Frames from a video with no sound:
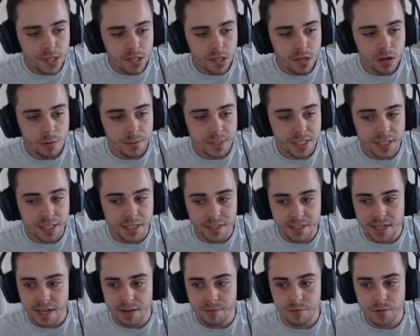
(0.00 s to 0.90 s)
obviously, it
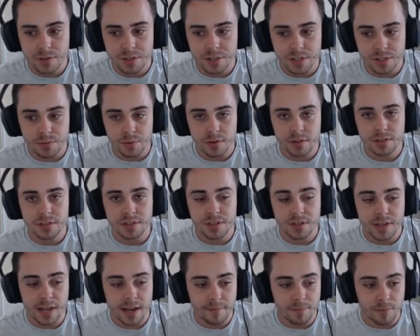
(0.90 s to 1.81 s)
does get Roost as well, so
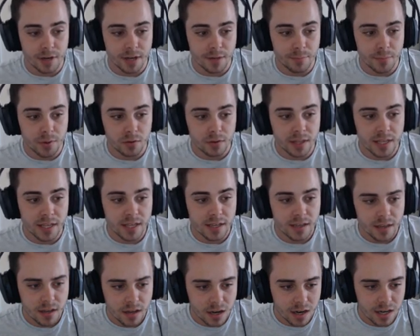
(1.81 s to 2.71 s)
you can run it bulky.
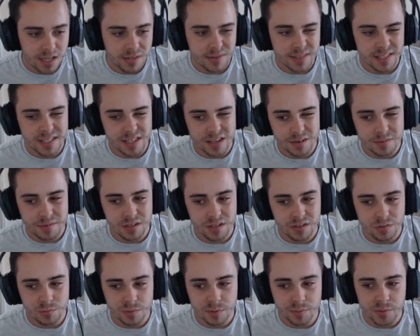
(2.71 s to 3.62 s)
I know Ice-types
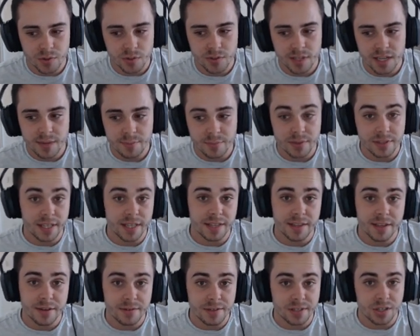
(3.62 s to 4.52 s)
aren't normally bulky, but then
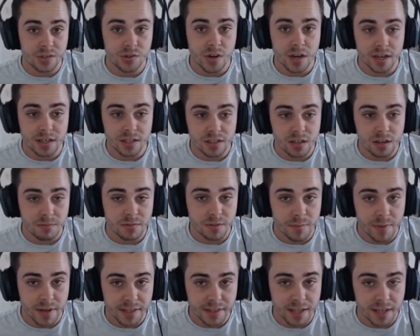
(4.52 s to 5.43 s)
there is a Dragon type to
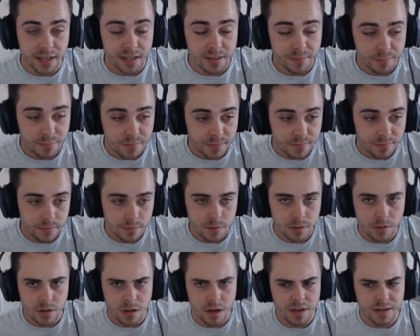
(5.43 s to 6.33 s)
make that up,
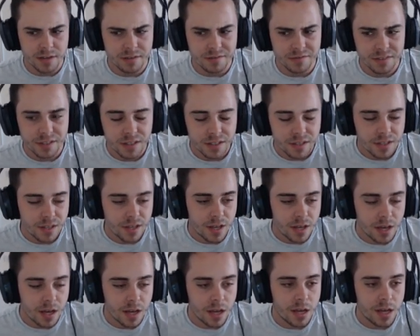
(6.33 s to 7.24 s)
kind of.
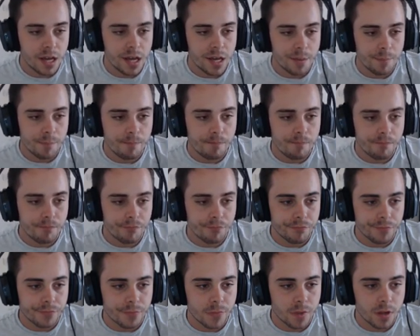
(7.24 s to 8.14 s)
Um,
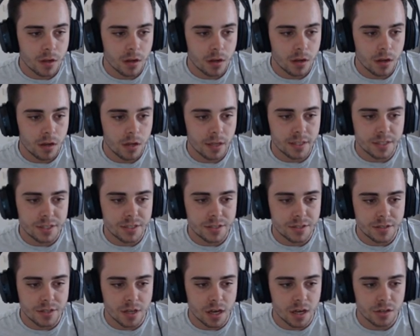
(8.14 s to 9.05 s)
it's
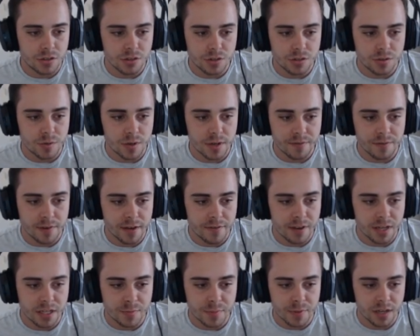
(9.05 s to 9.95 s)
125
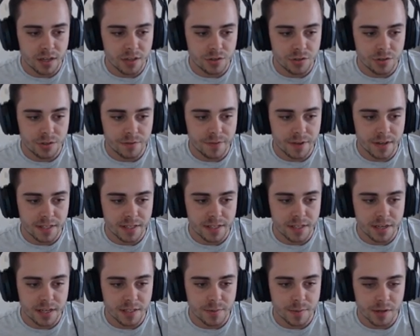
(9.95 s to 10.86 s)
HP, 100 defense,
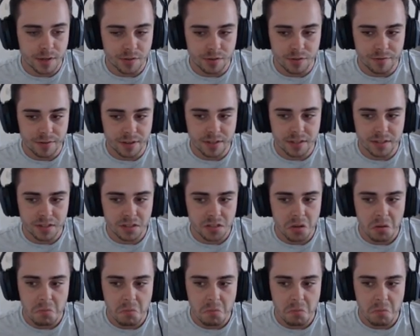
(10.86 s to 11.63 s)
no special defense.